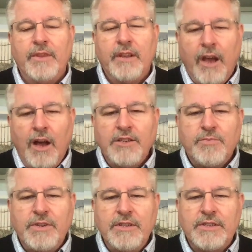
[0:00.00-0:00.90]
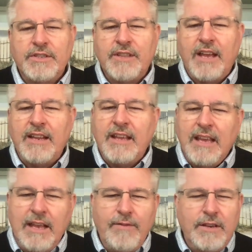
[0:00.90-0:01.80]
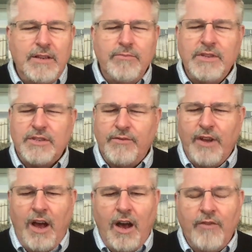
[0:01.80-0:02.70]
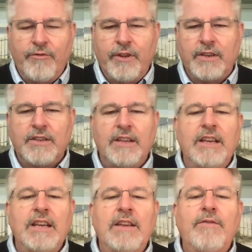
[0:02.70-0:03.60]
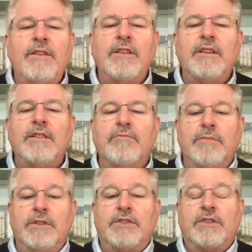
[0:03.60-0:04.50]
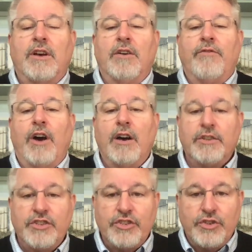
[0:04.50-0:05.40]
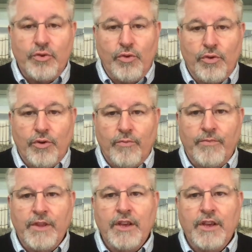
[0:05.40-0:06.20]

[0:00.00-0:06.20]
God's peace is that even in the midst of conflict, even in the midst of a storm,